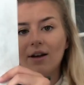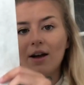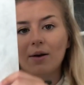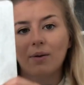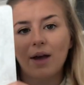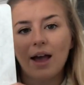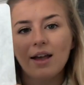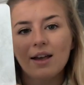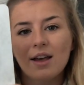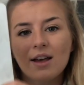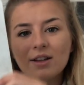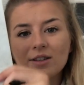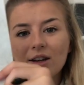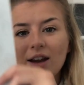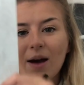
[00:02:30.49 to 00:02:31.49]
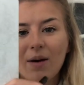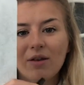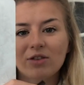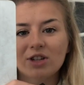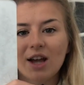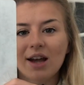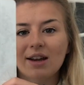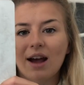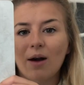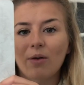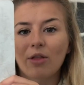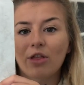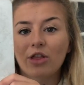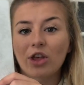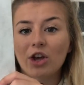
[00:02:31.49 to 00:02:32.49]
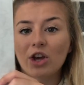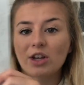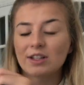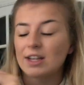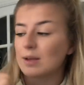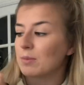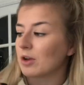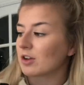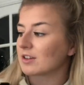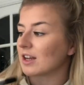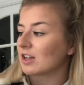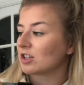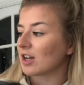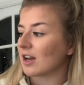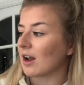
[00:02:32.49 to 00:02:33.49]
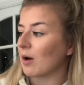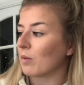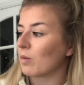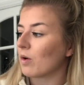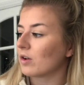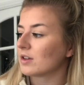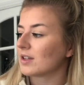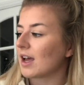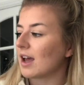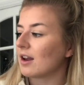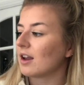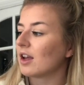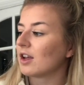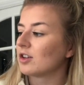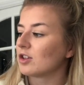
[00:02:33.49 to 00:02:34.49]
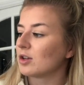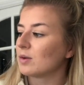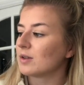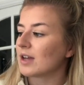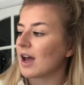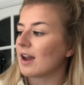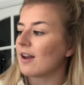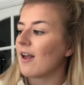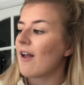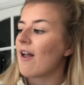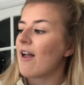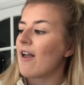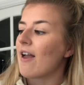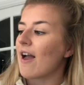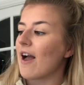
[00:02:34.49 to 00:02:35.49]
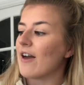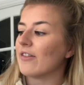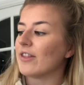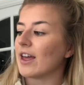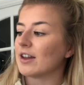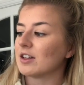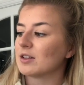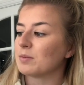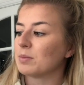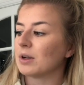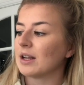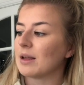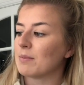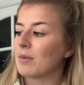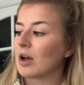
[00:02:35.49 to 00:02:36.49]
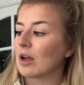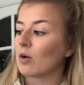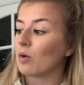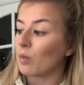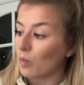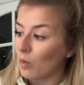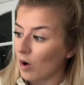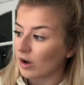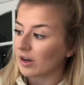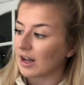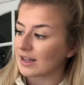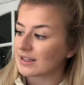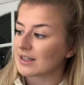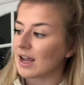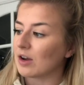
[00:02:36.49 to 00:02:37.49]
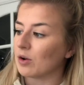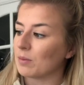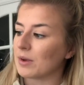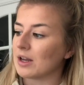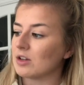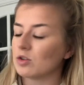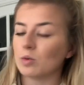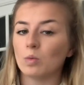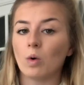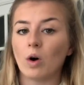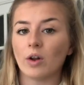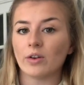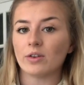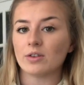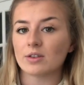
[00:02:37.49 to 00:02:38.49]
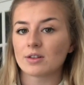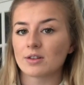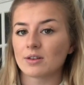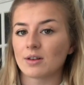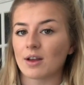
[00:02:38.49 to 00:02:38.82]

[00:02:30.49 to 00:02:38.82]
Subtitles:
Okay, so now I've shared out 30 because I shared out 1 10, 2 10, and then split my one last 10 up into ones.